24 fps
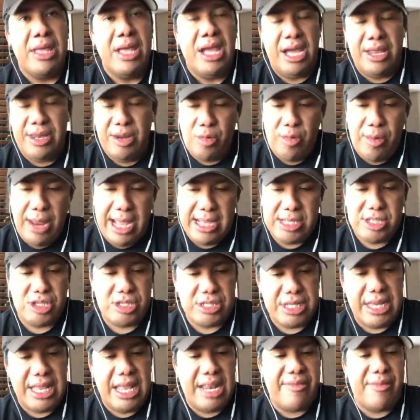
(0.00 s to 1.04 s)
and the
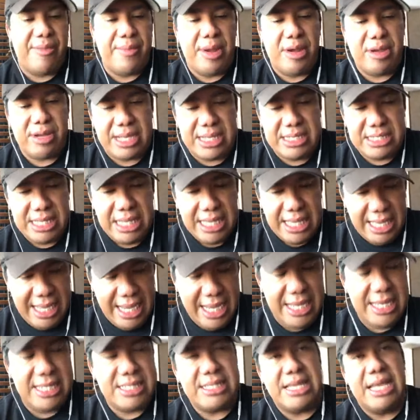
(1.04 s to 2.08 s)
ranchers and Native Americans
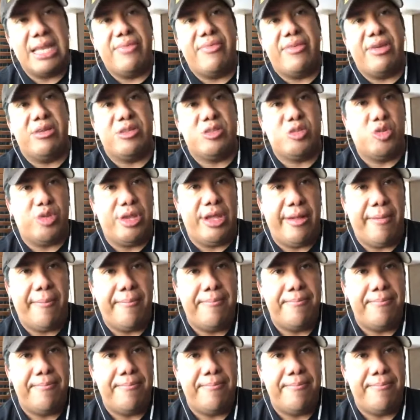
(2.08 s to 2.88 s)
in the state of Arizona.